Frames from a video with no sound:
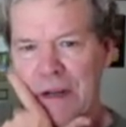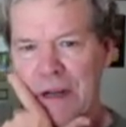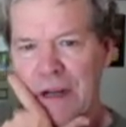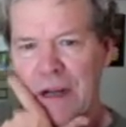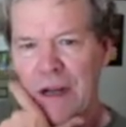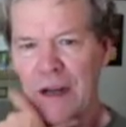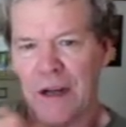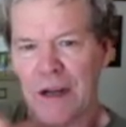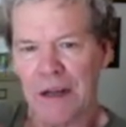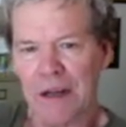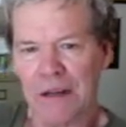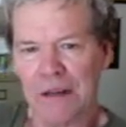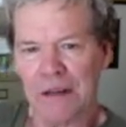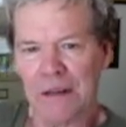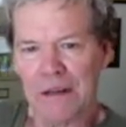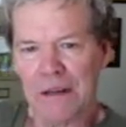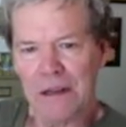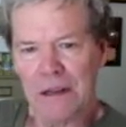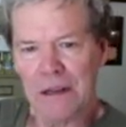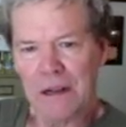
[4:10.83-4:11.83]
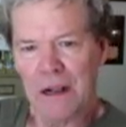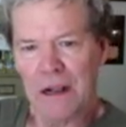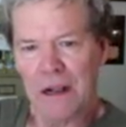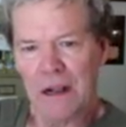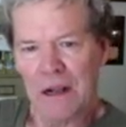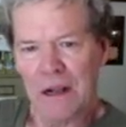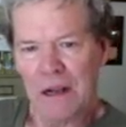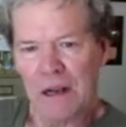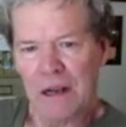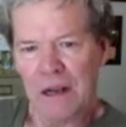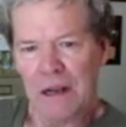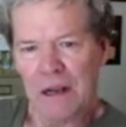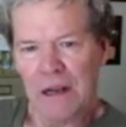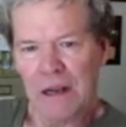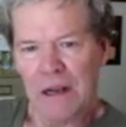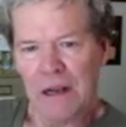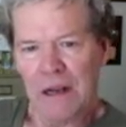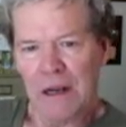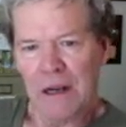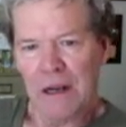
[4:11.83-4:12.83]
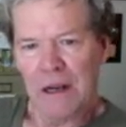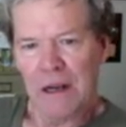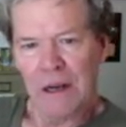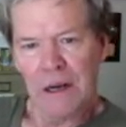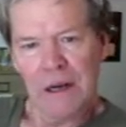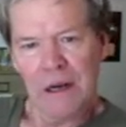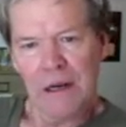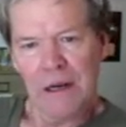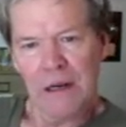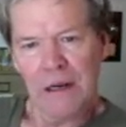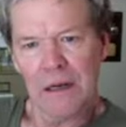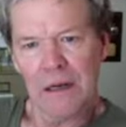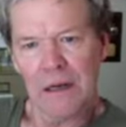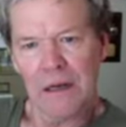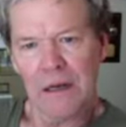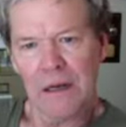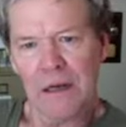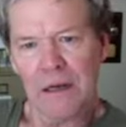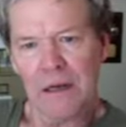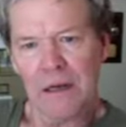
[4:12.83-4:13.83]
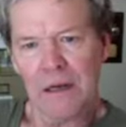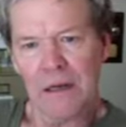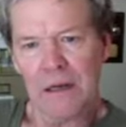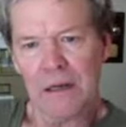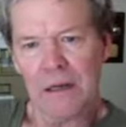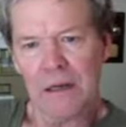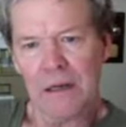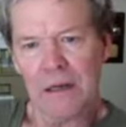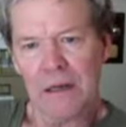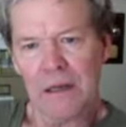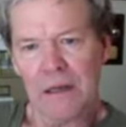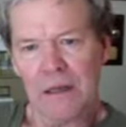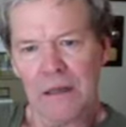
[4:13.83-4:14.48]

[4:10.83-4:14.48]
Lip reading: [no speech]